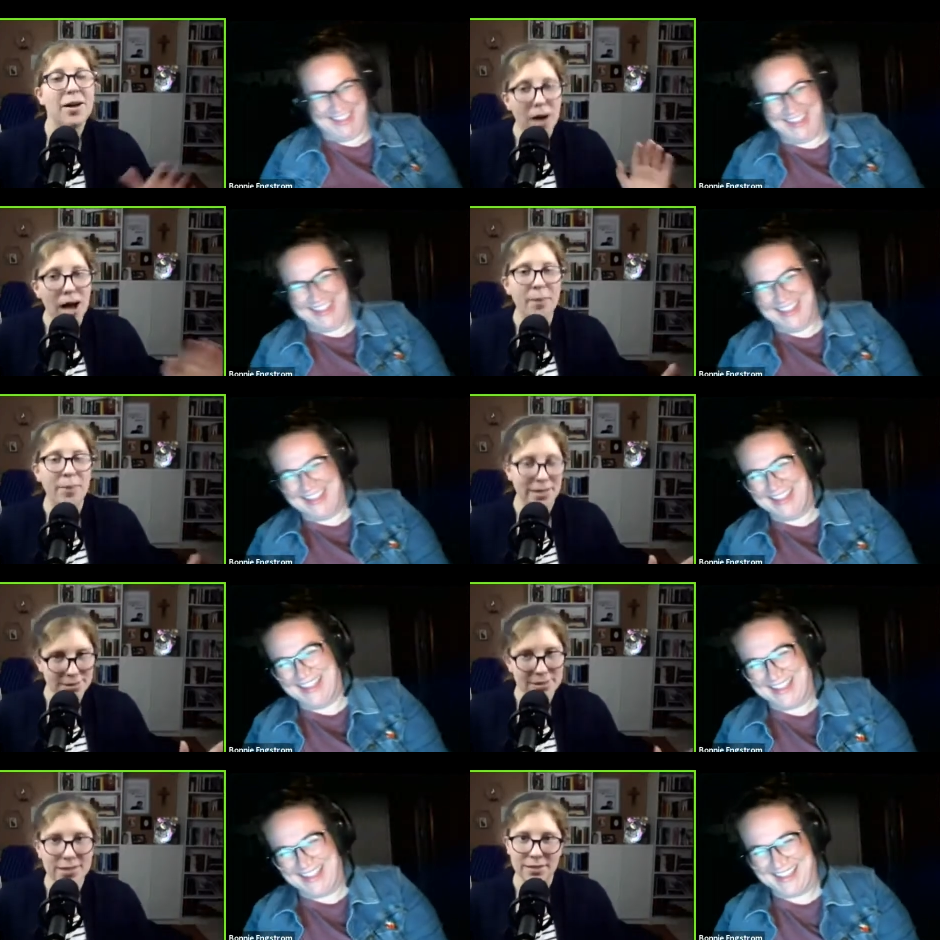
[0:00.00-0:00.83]
Speaker 1: Mom
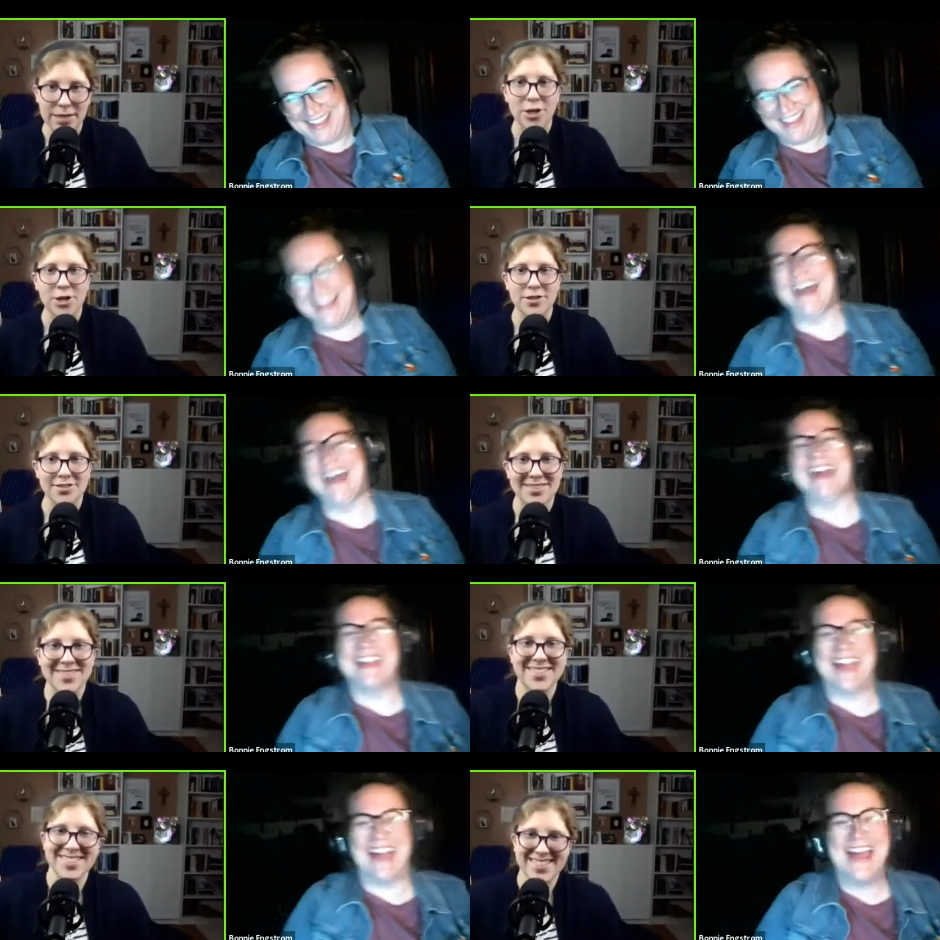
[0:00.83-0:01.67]
has declared.
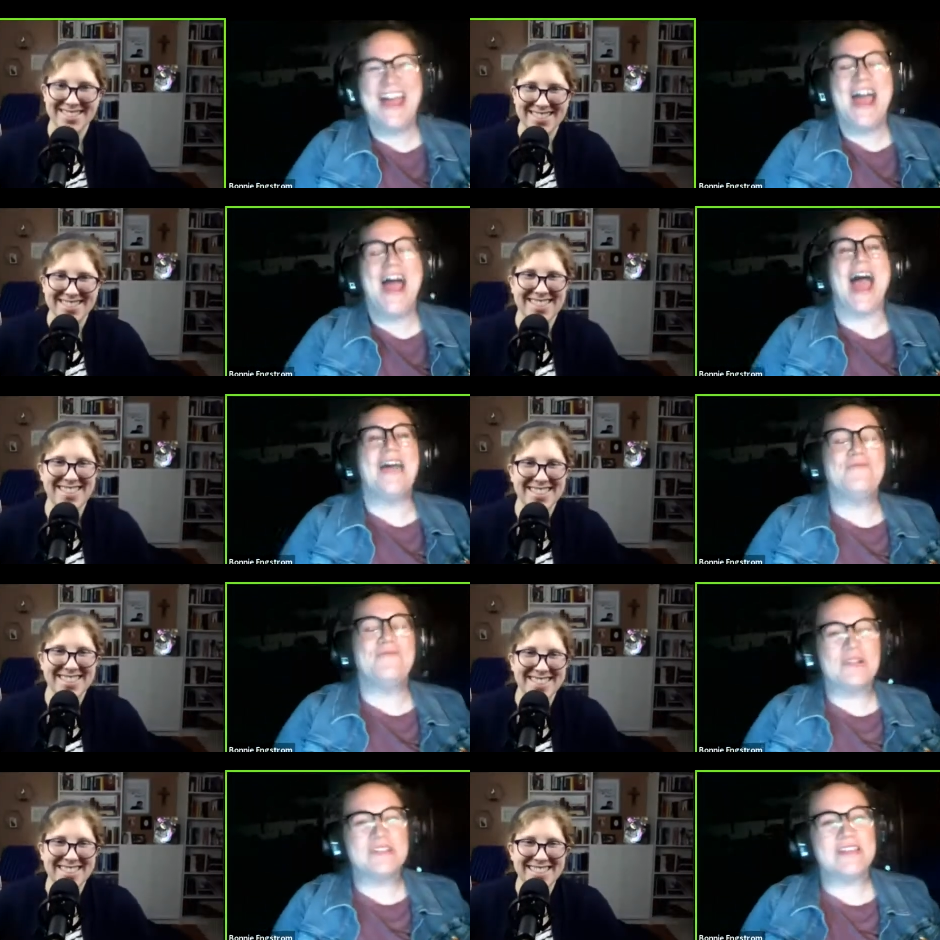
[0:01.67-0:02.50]
Speaker 2: Yeah. At
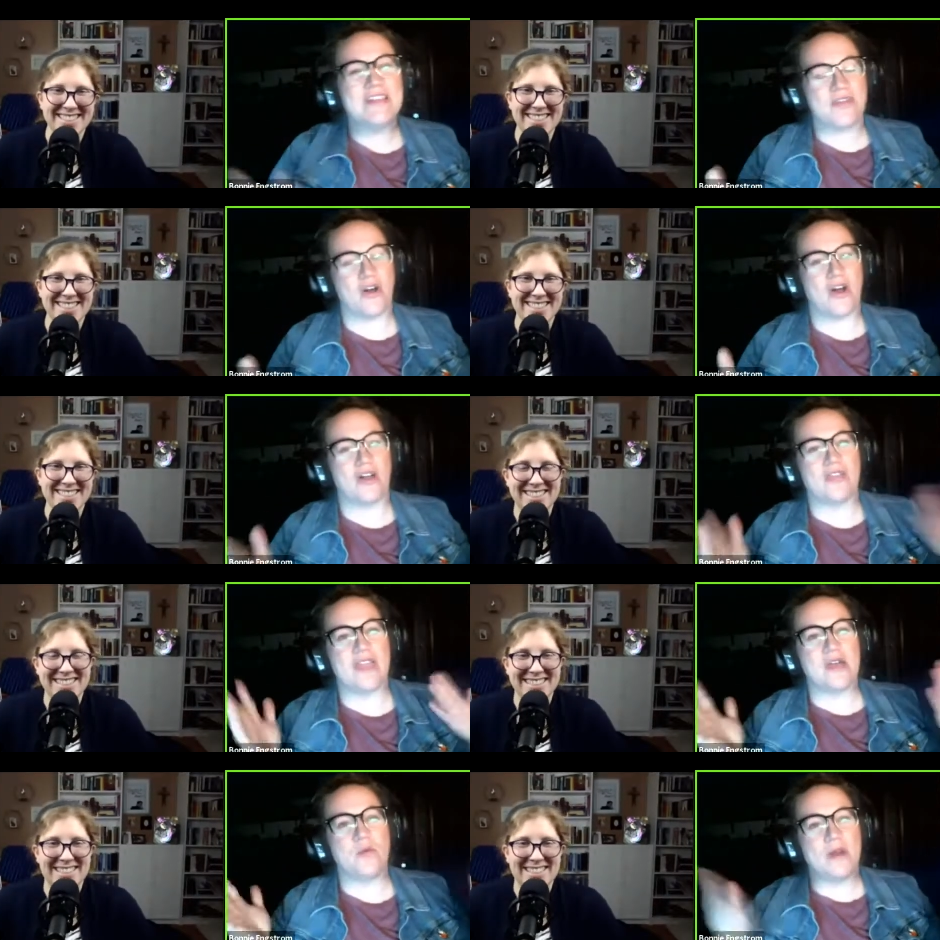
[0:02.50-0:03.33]
first, I thought,
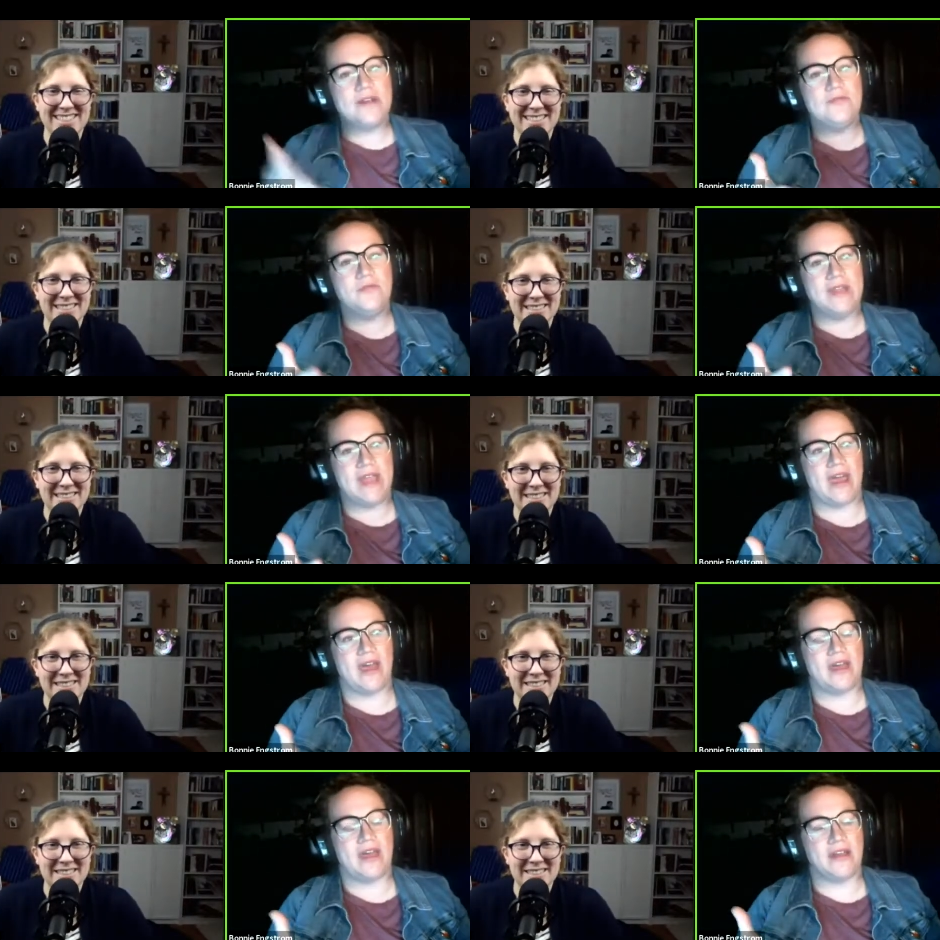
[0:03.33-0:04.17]
like, what if we
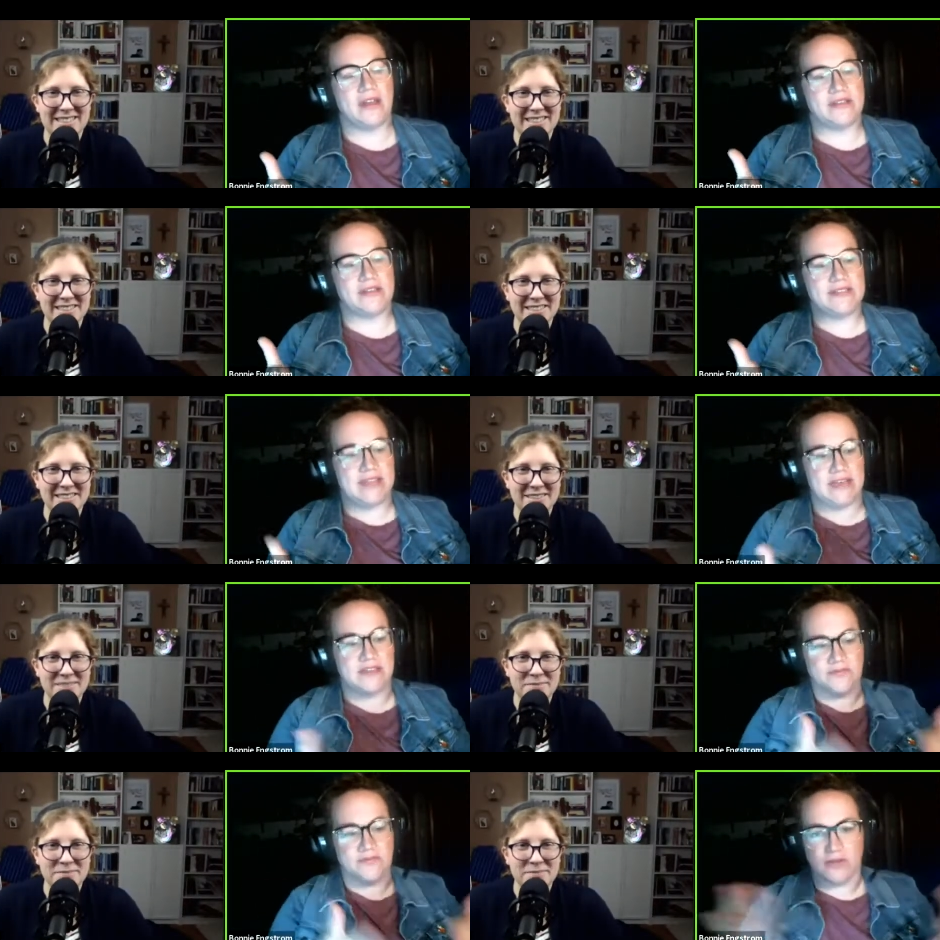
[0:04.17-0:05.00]
had a
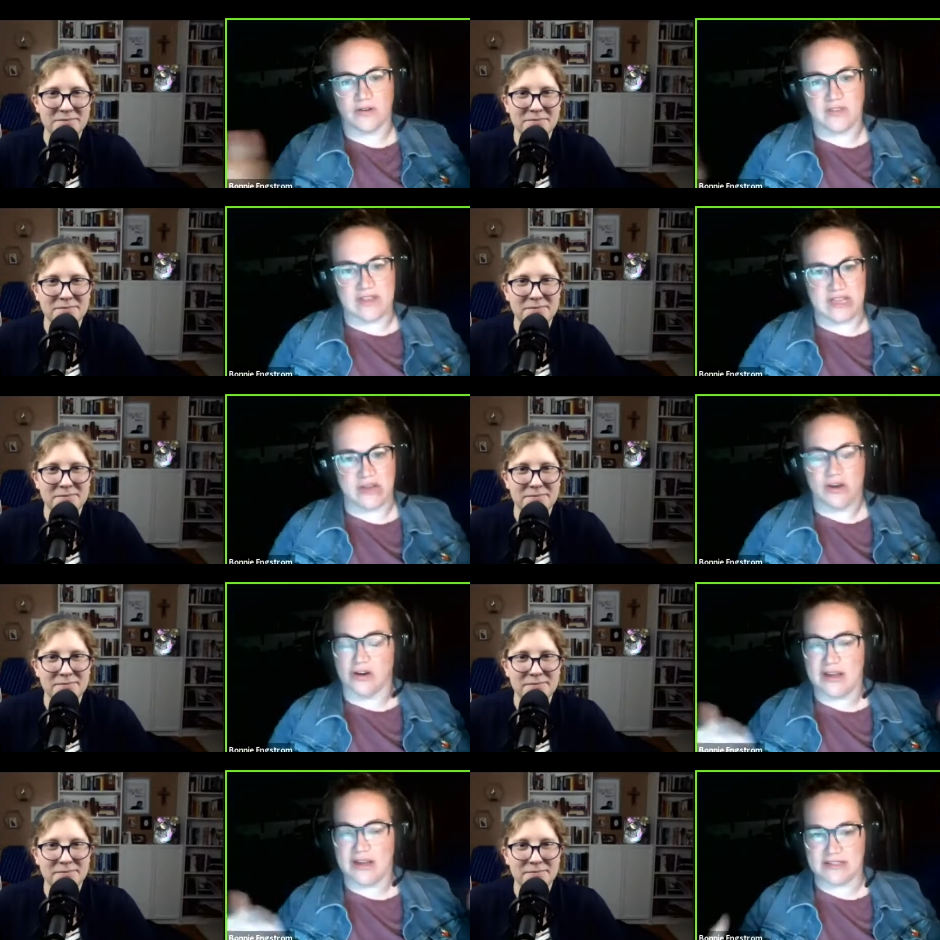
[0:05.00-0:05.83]
saint for the
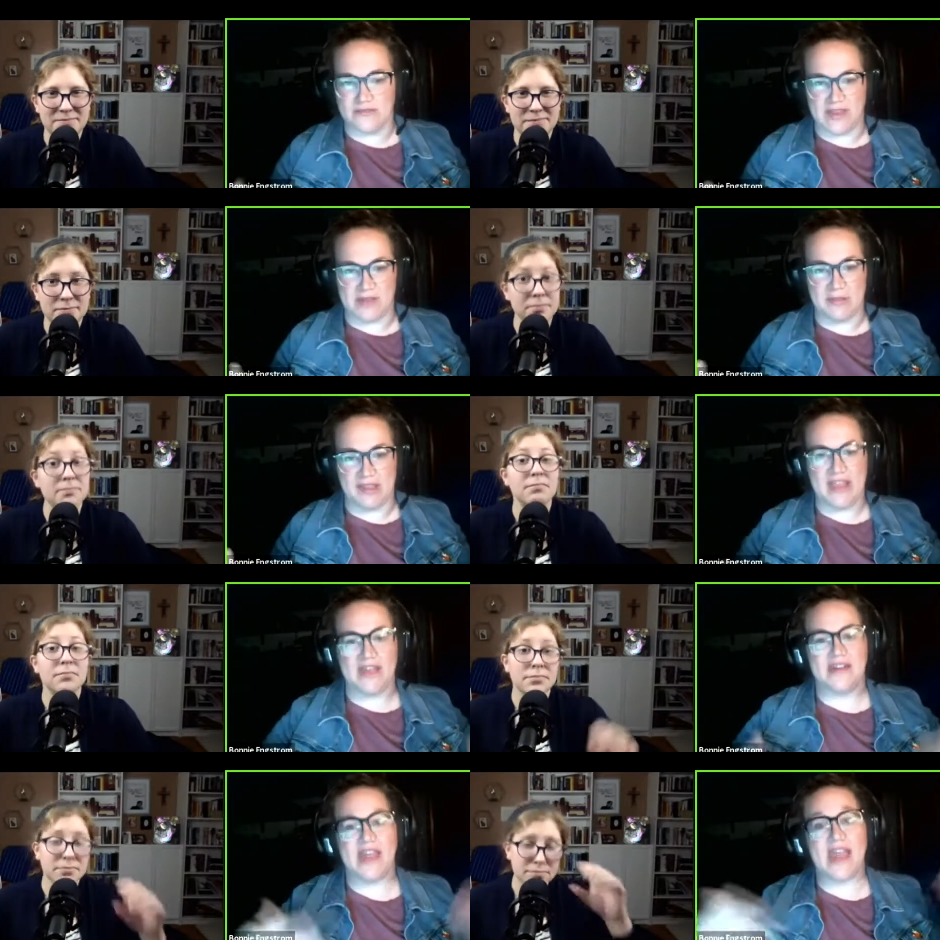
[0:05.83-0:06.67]
year as a family? Mm.
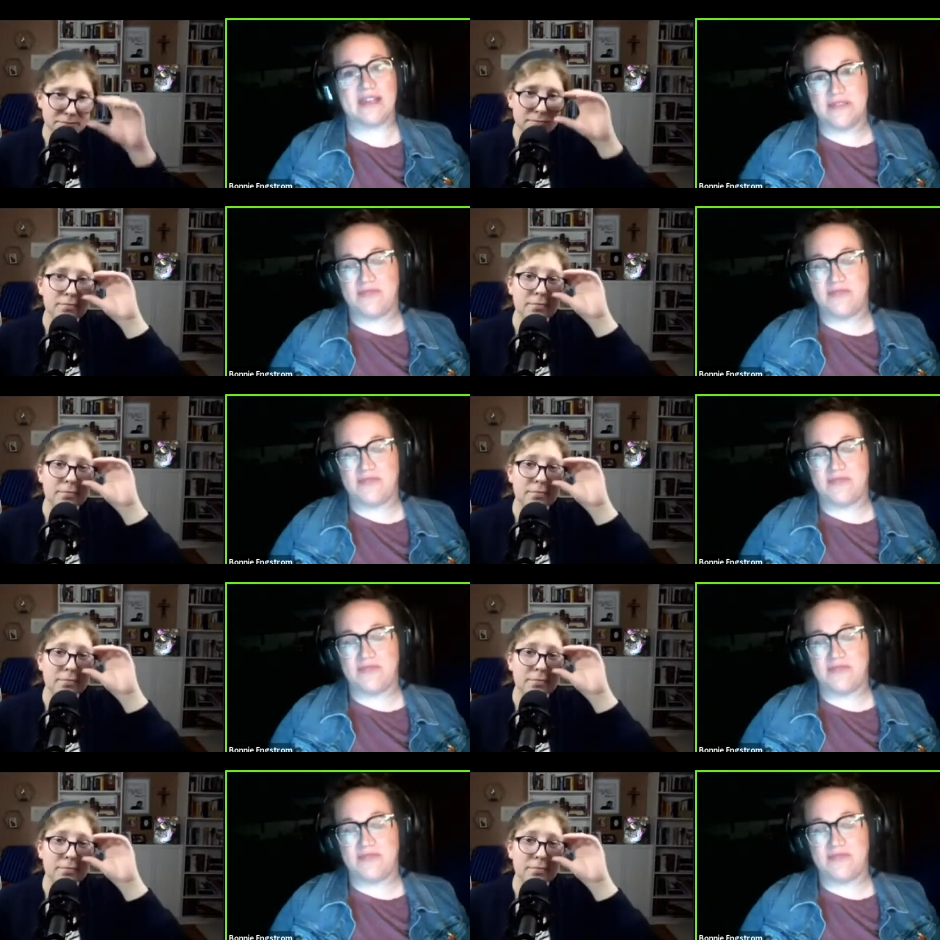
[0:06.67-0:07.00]
And as a